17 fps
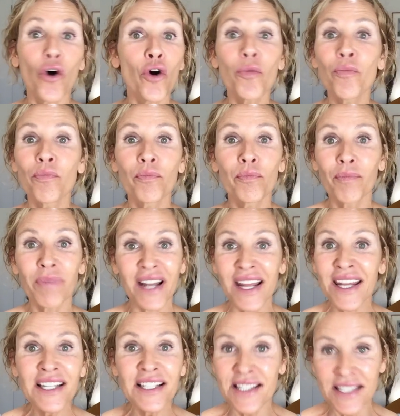or
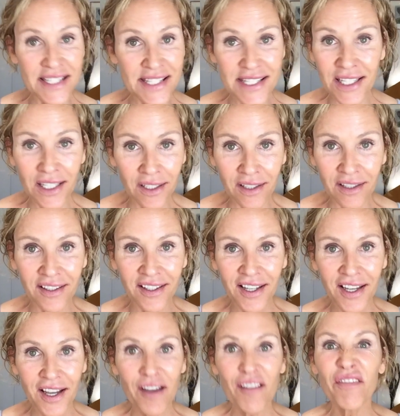plainly sick,
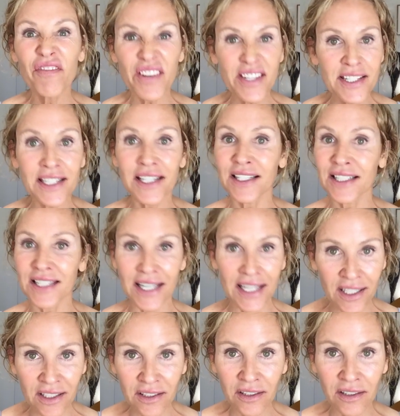physically
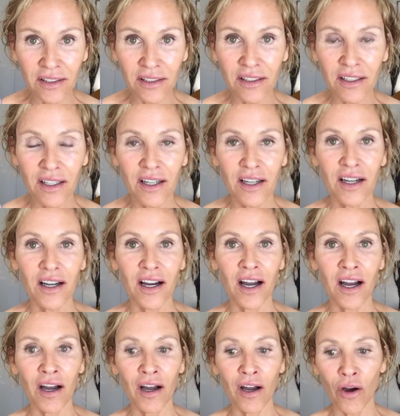ill,
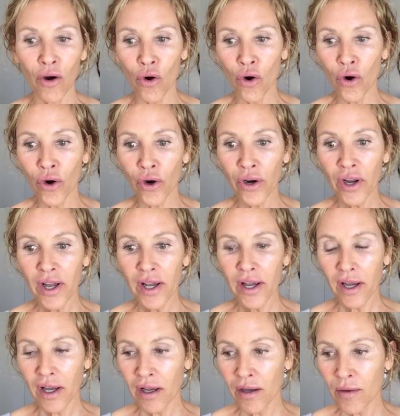or
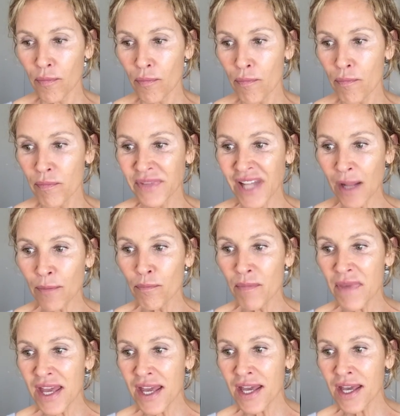that
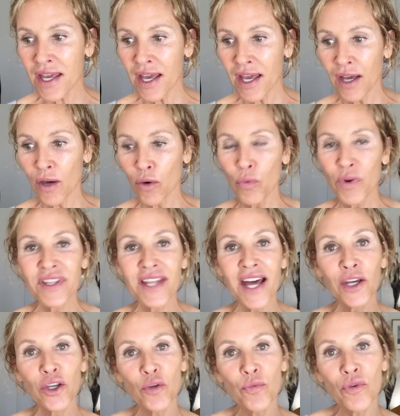may, with
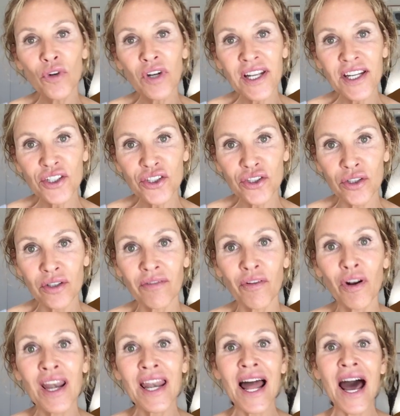accumulation of
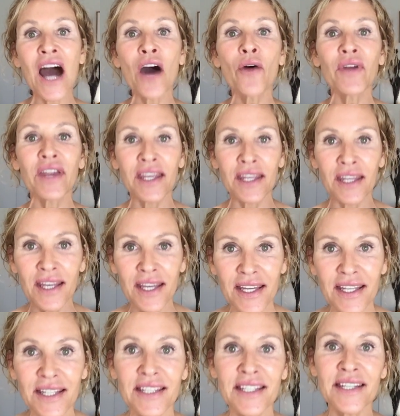allowing
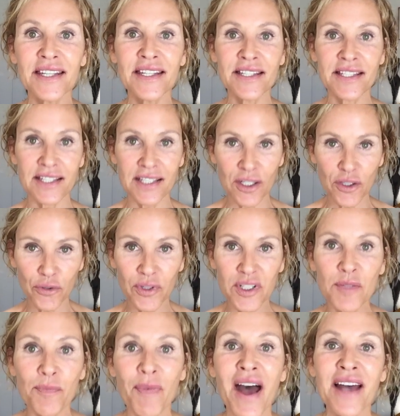these
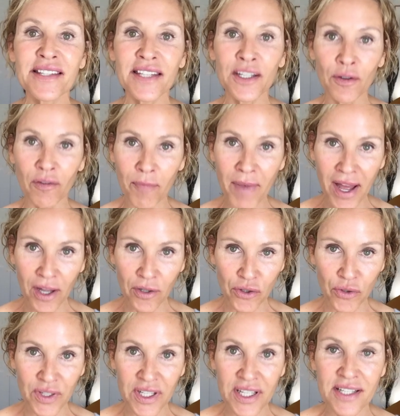trespassing of
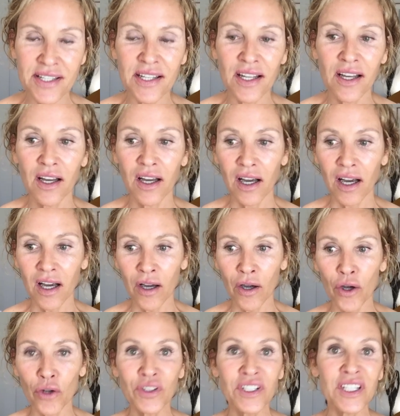boundaries,
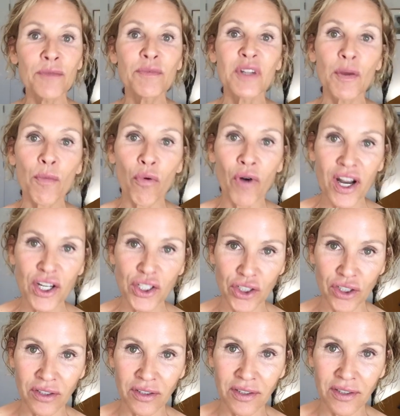a deep depression.